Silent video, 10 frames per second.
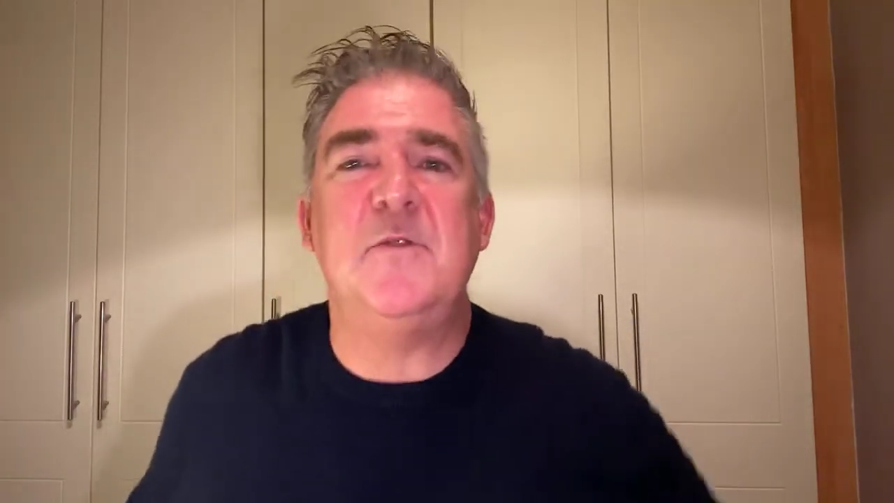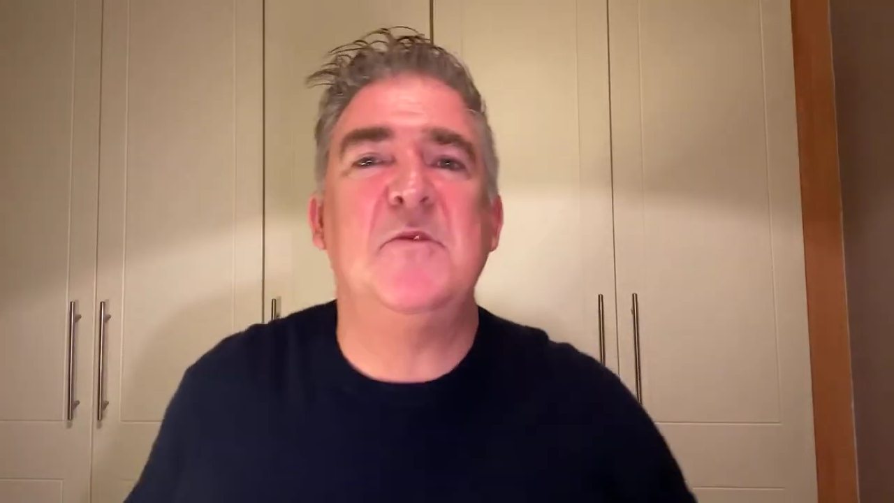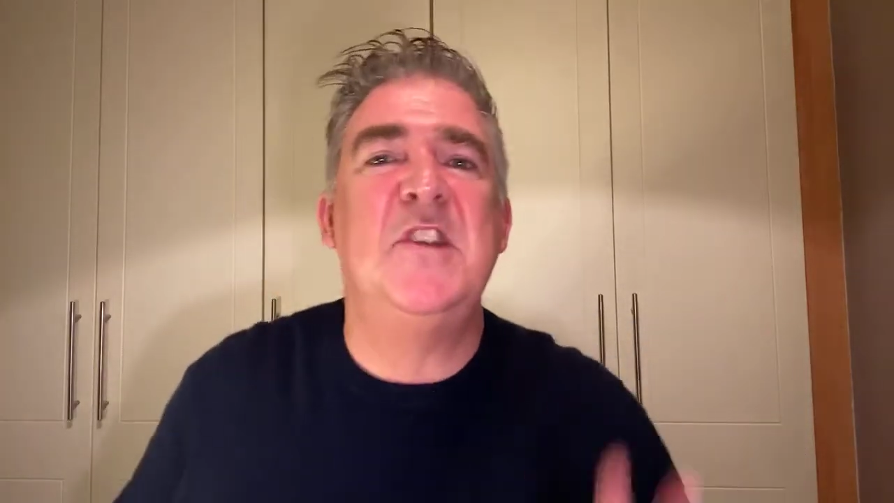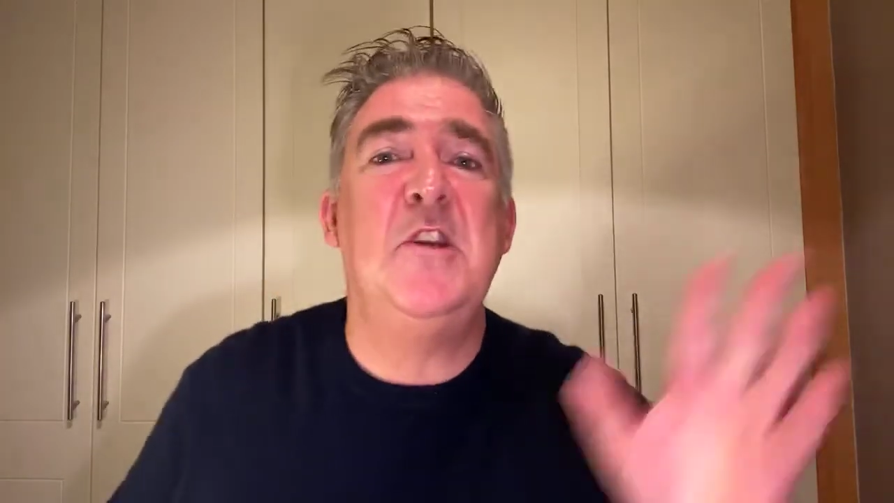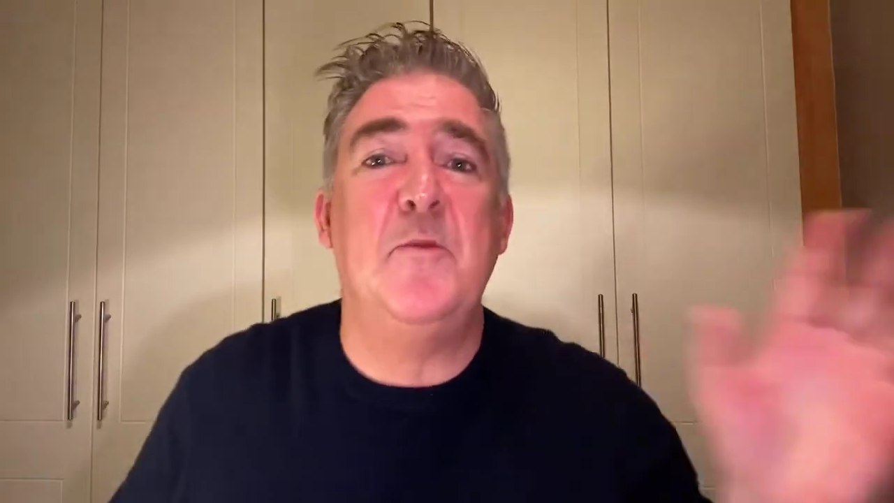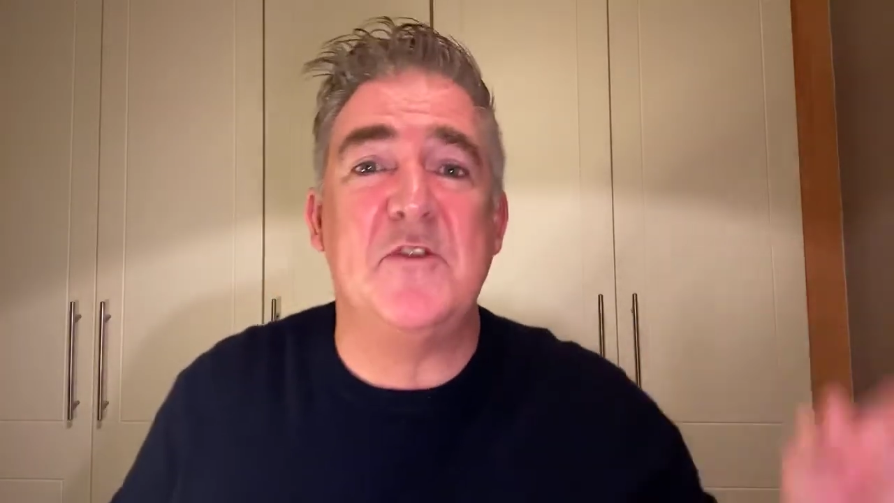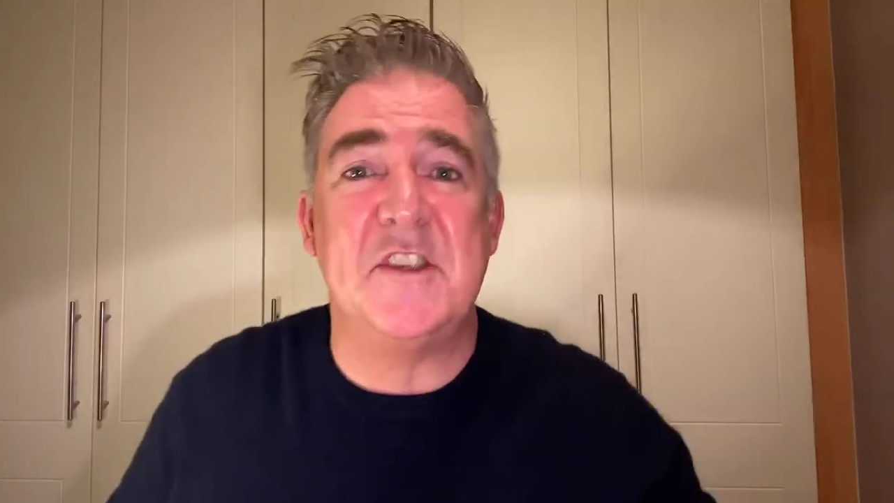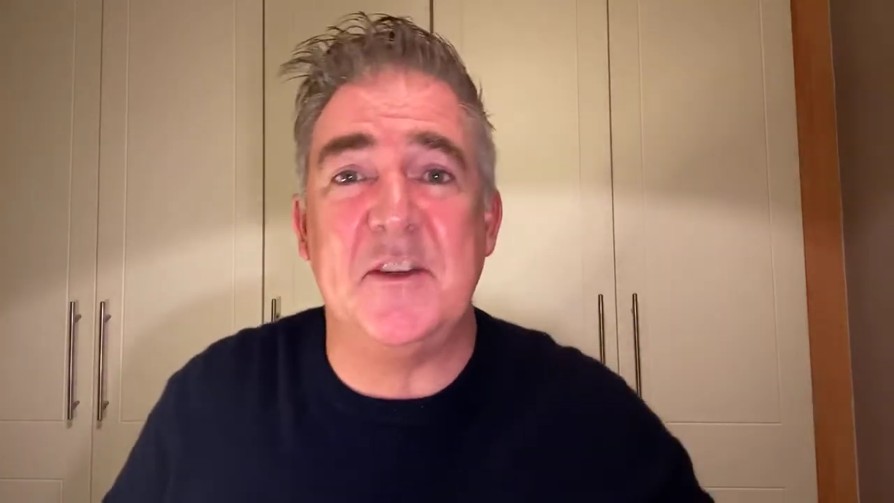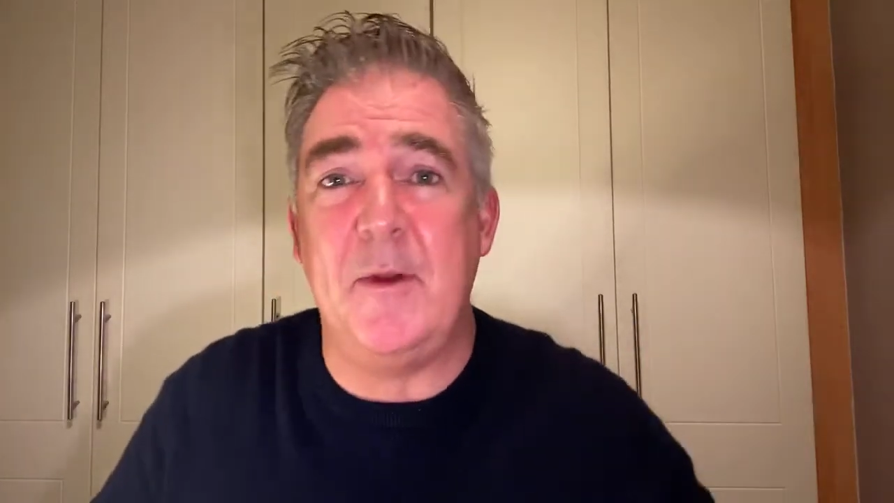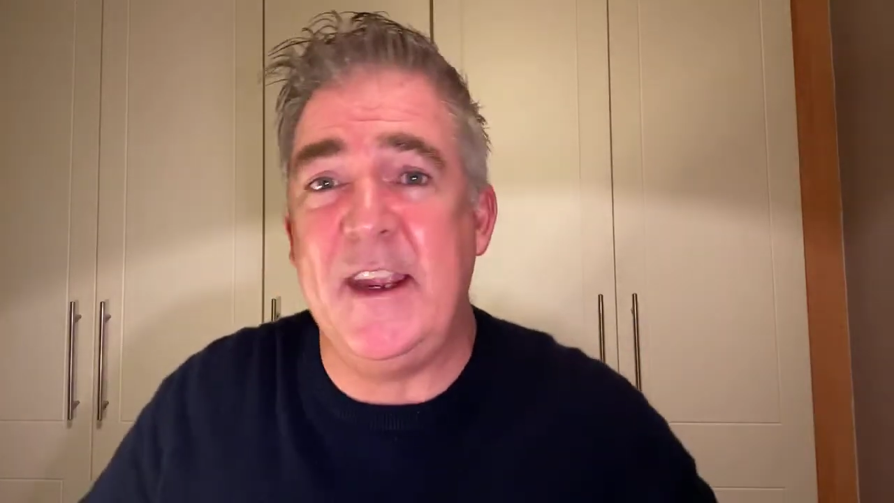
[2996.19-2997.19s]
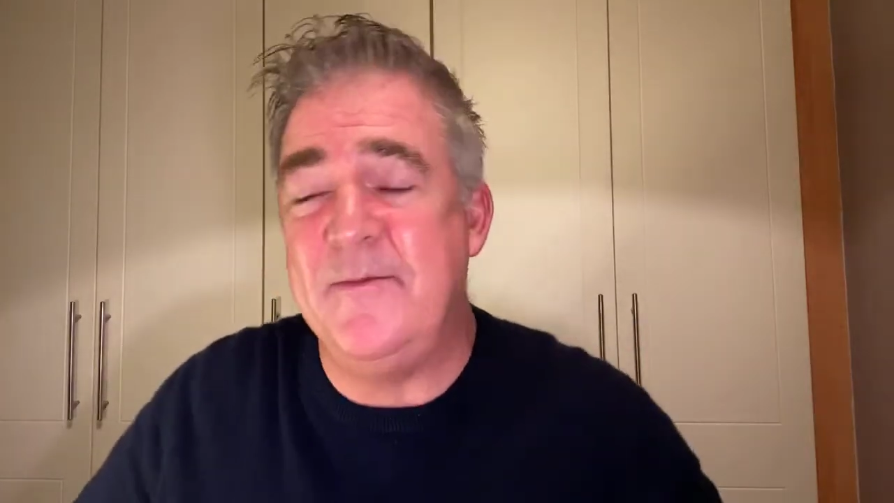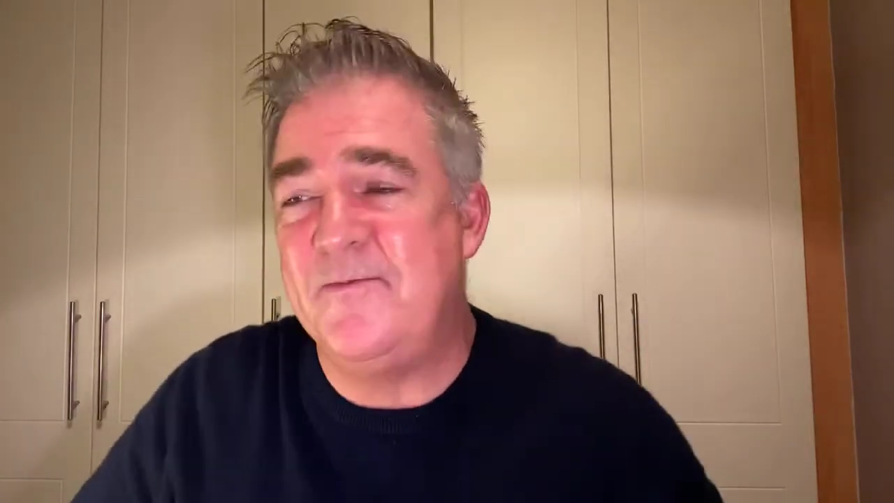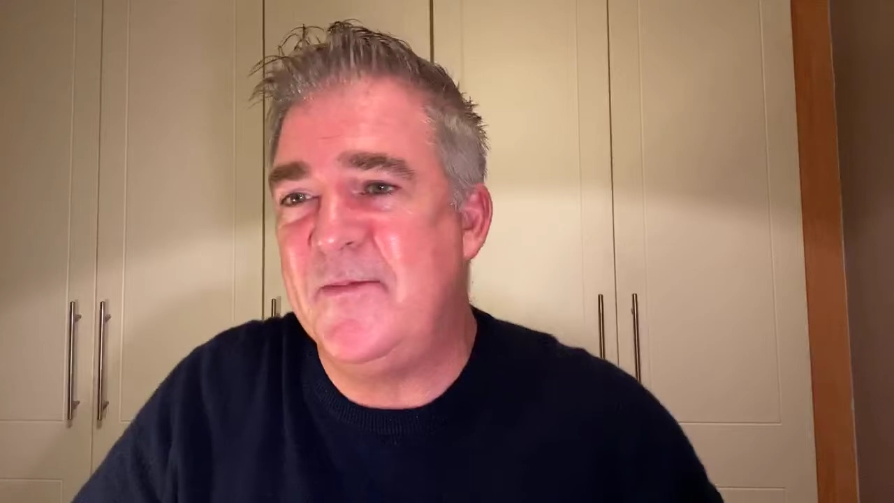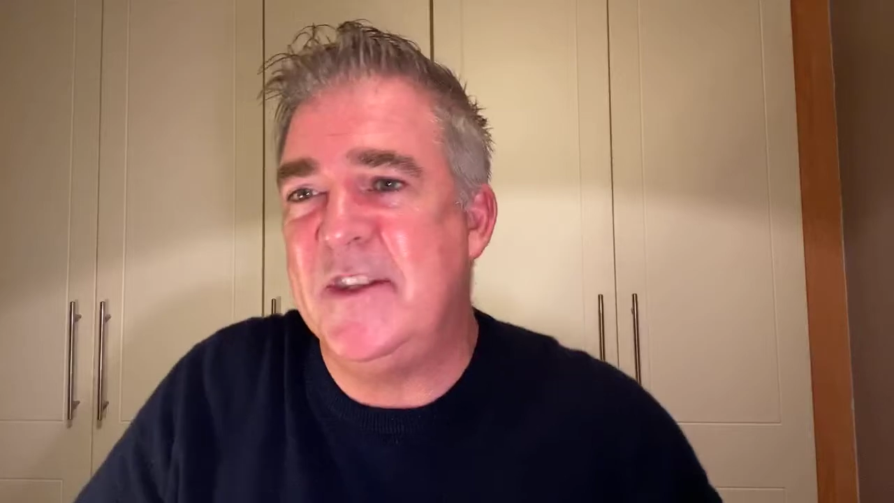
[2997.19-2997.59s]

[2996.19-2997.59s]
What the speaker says: She was two buses away.